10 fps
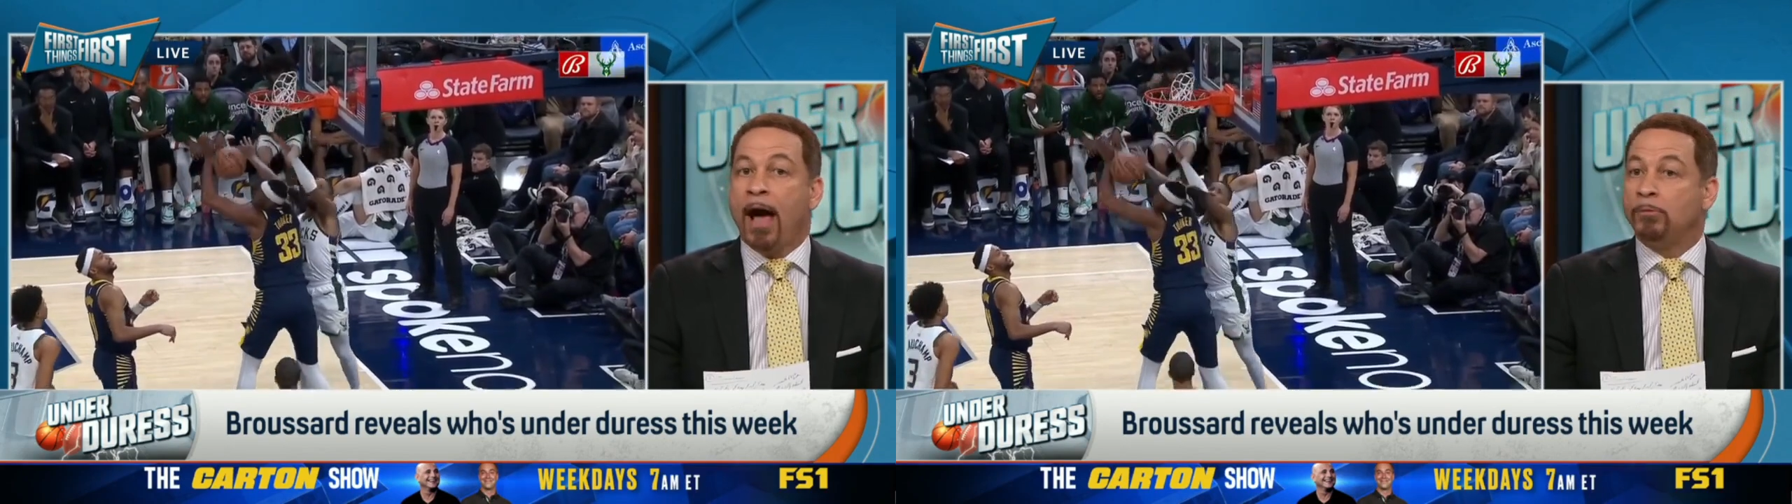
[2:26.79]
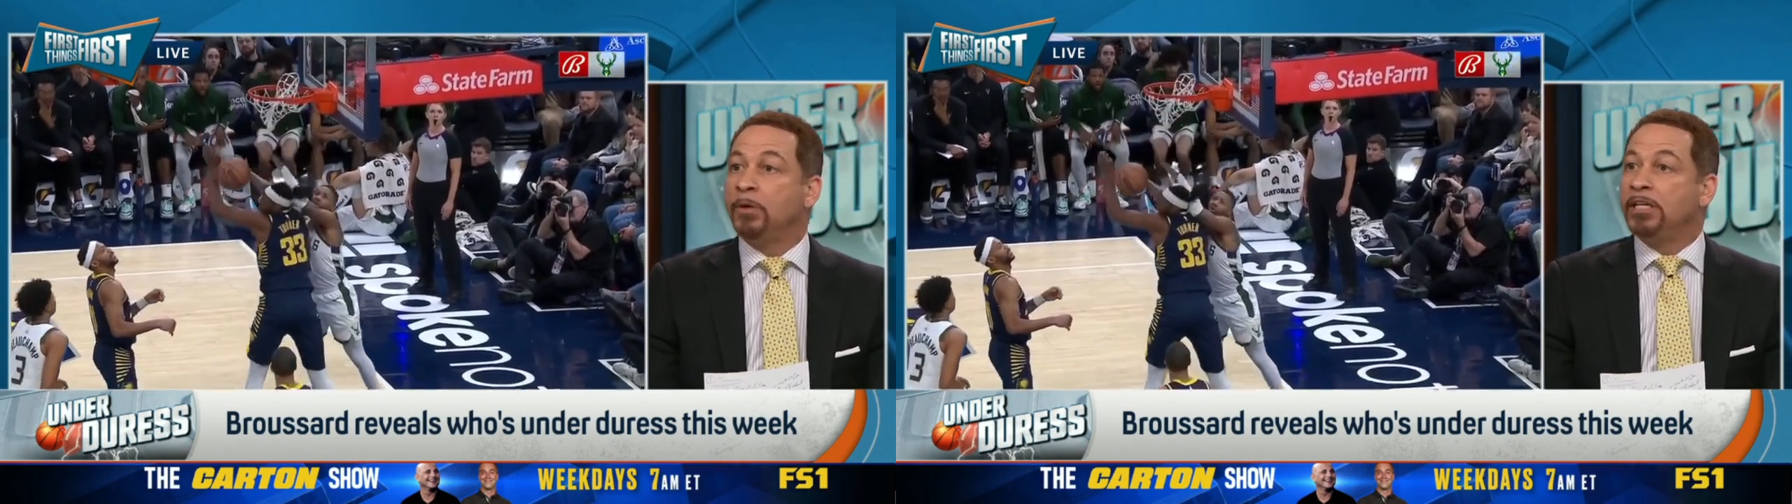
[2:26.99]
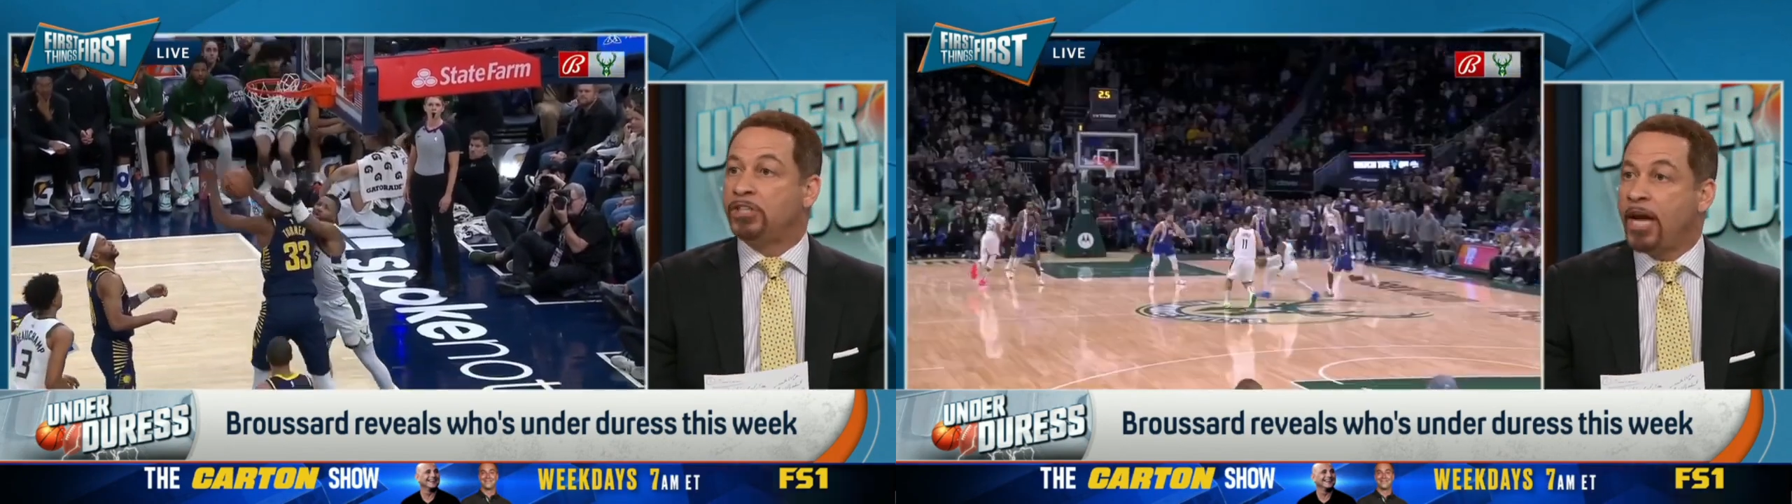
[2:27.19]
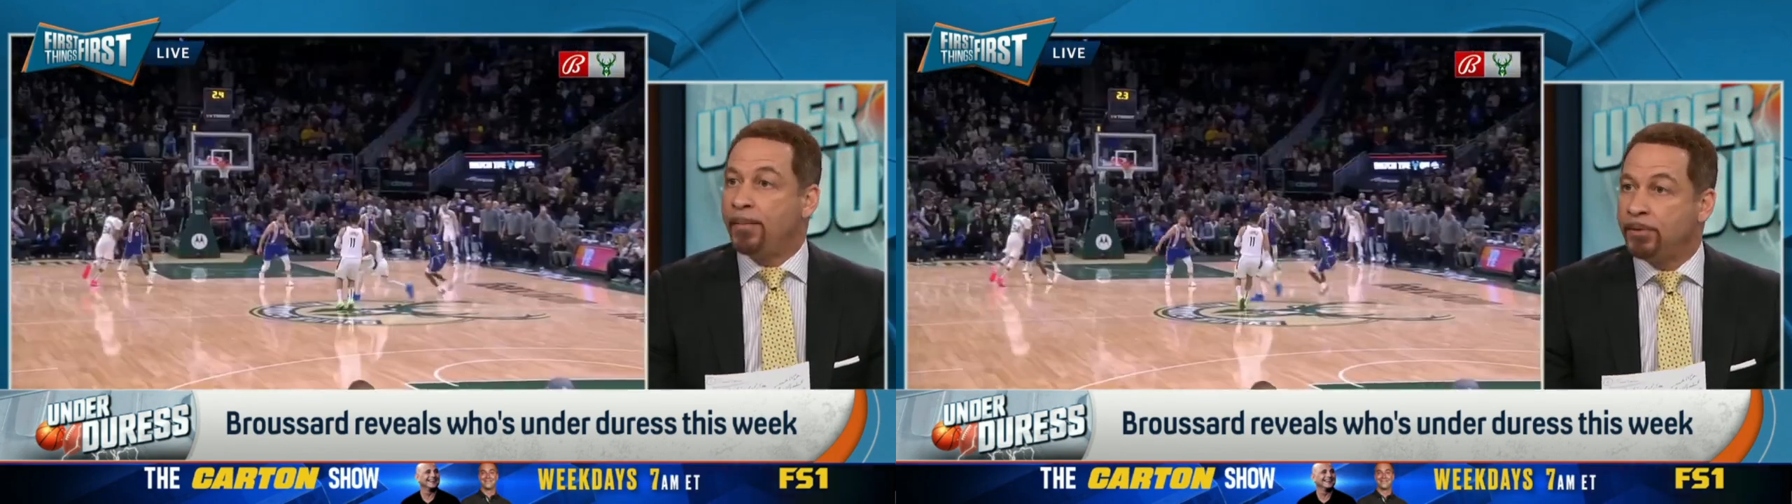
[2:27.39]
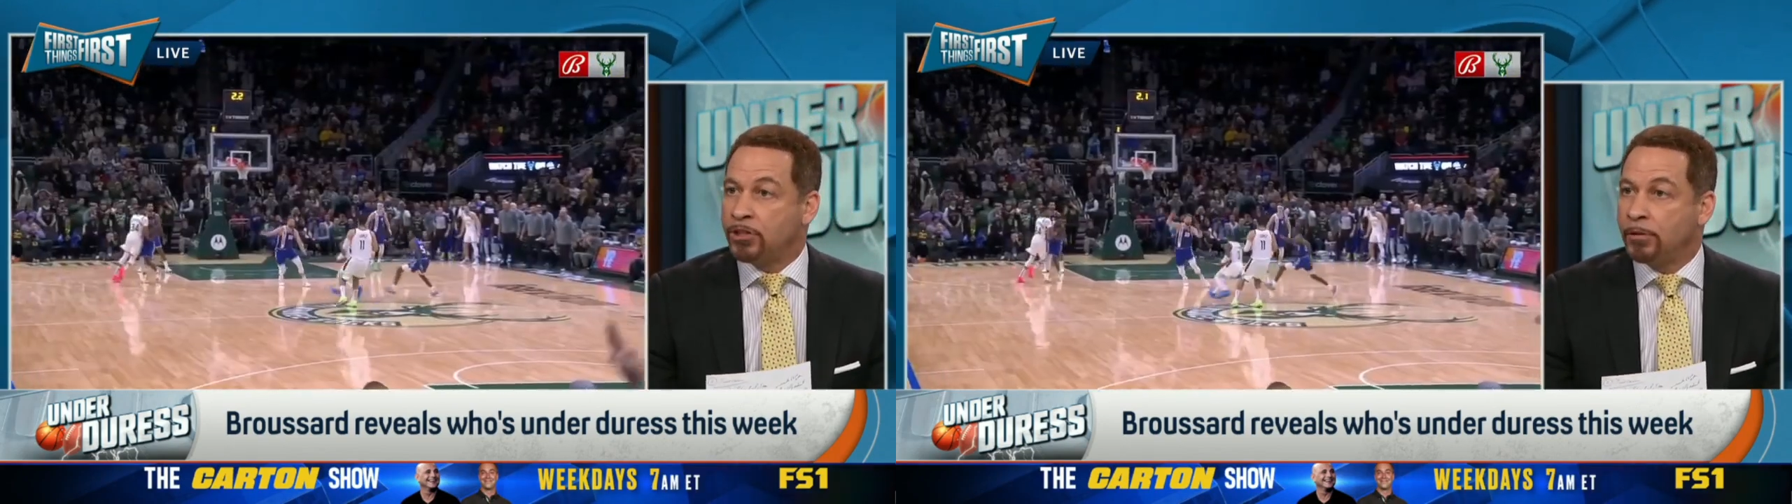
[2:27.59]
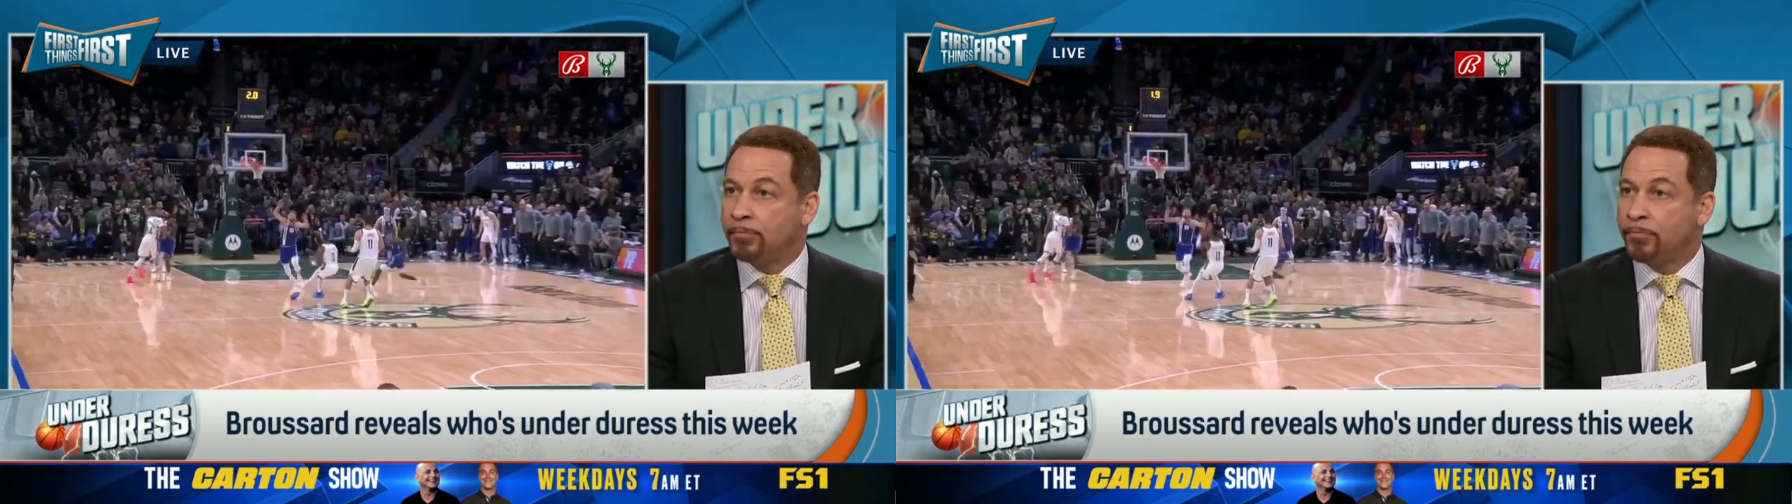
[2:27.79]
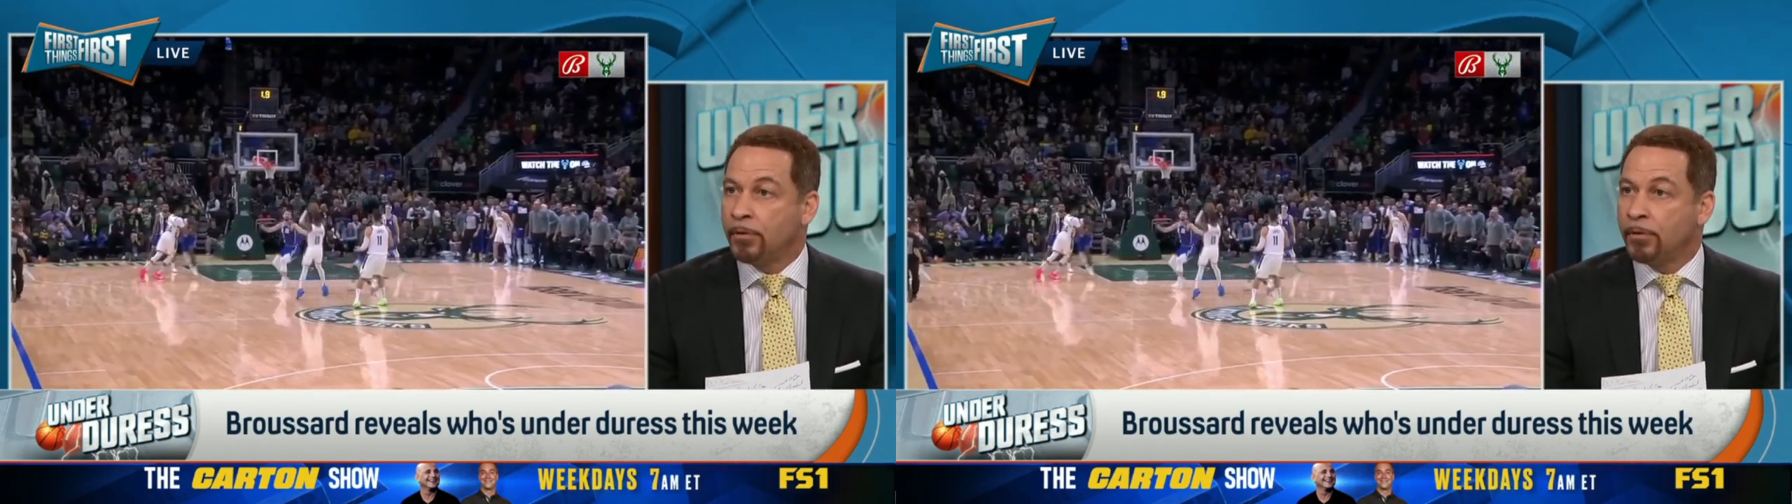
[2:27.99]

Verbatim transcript: out and win a championship.